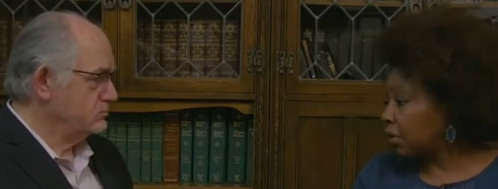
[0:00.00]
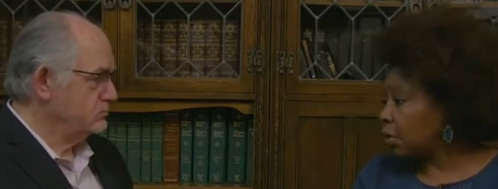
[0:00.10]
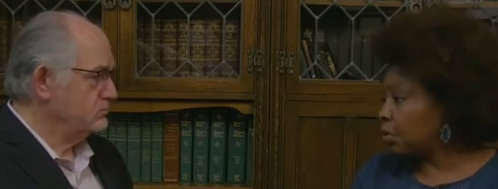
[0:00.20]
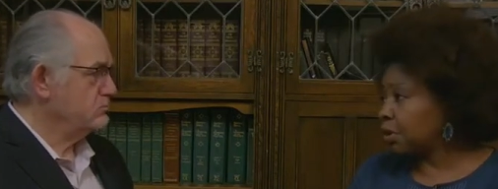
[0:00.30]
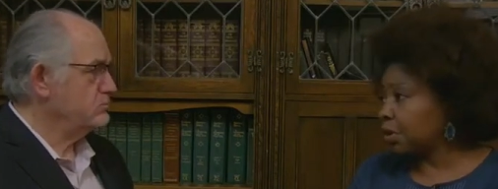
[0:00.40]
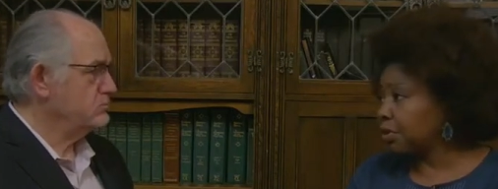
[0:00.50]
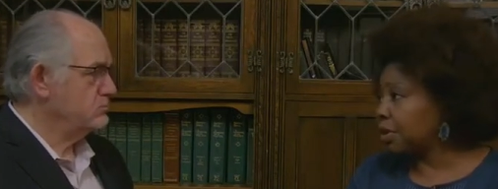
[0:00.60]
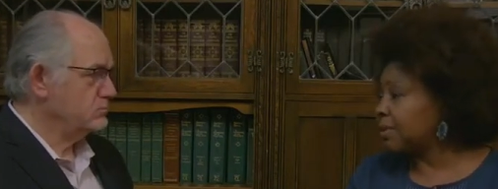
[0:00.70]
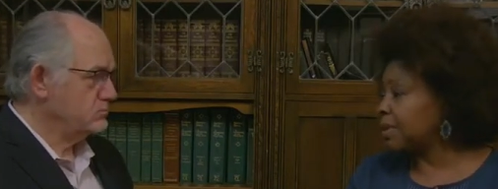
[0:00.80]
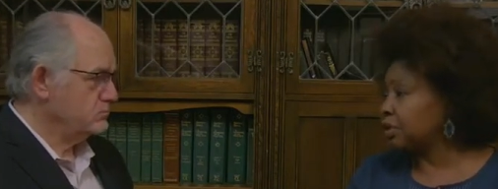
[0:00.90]
Speaker 1: goals and the
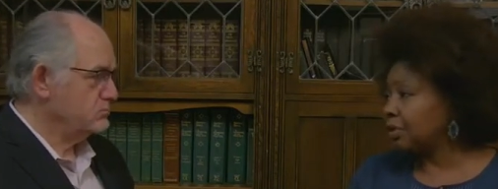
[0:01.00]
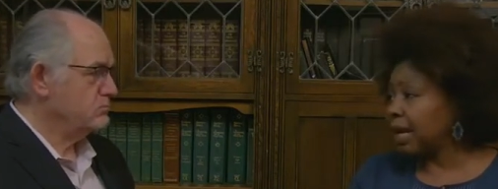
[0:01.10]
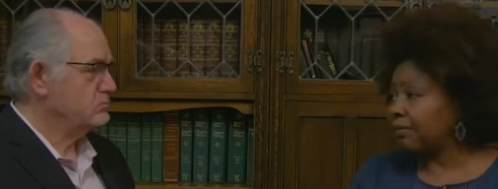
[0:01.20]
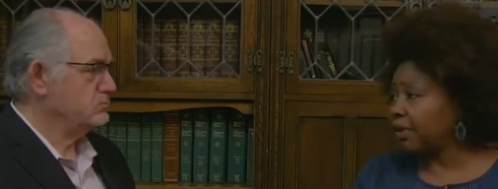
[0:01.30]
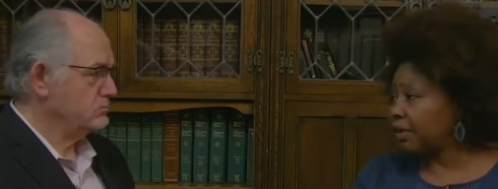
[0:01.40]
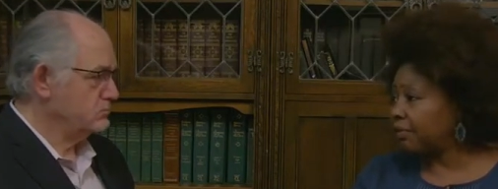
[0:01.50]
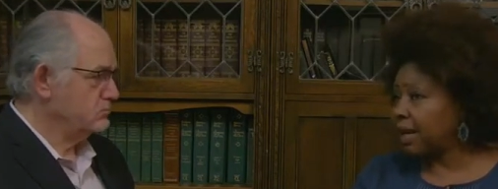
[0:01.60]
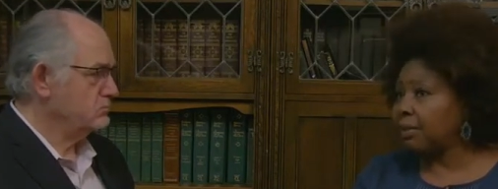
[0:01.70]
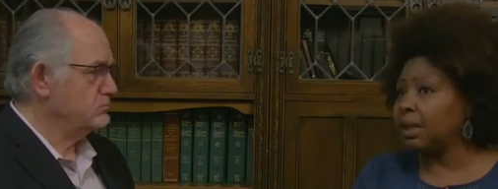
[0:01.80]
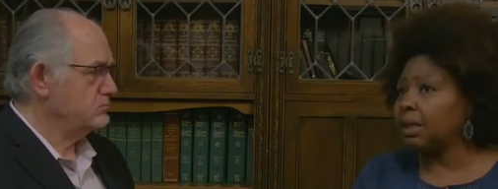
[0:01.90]
dreams that you had for your
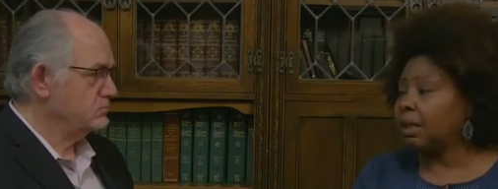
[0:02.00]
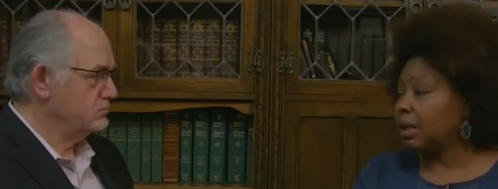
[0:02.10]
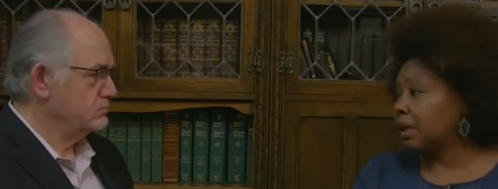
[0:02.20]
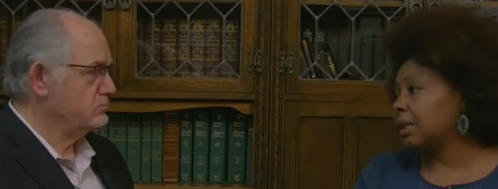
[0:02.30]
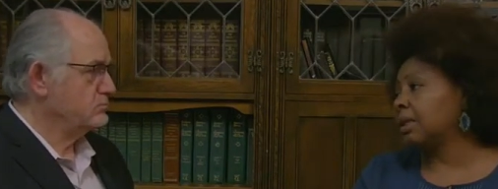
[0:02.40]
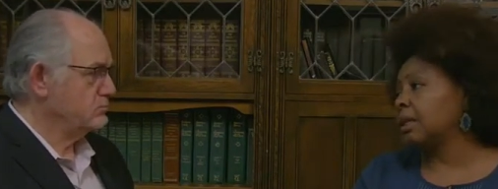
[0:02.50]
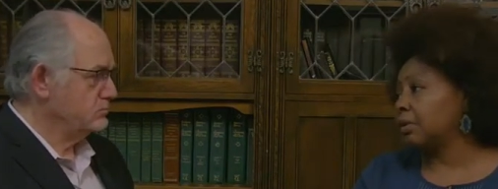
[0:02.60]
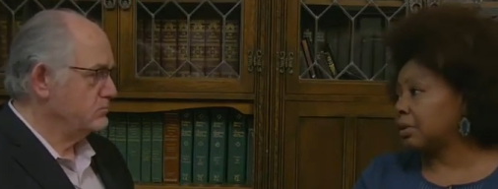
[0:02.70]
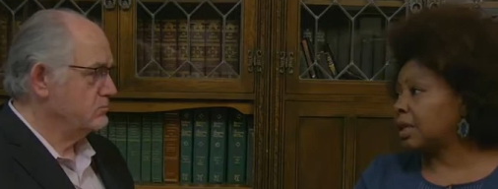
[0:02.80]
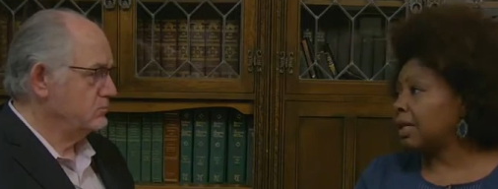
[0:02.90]
family
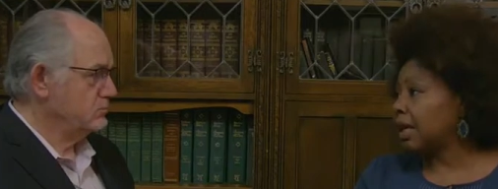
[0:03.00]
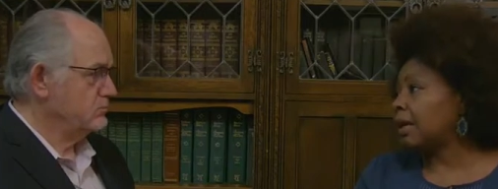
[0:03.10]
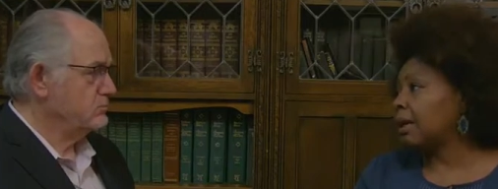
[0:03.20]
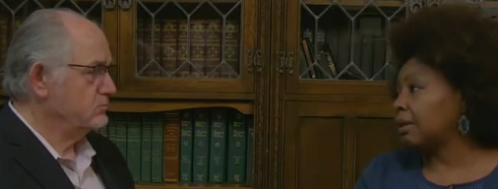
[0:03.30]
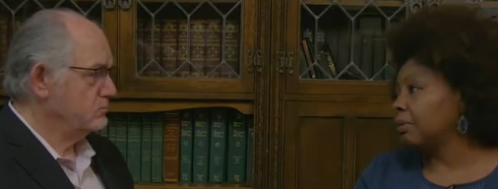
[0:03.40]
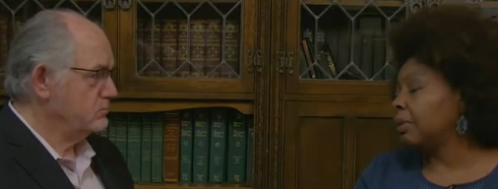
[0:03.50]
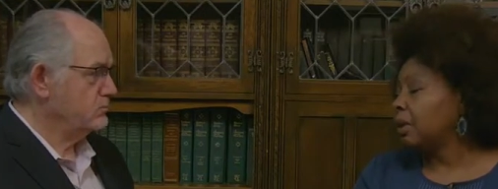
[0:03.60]
continues, and they can come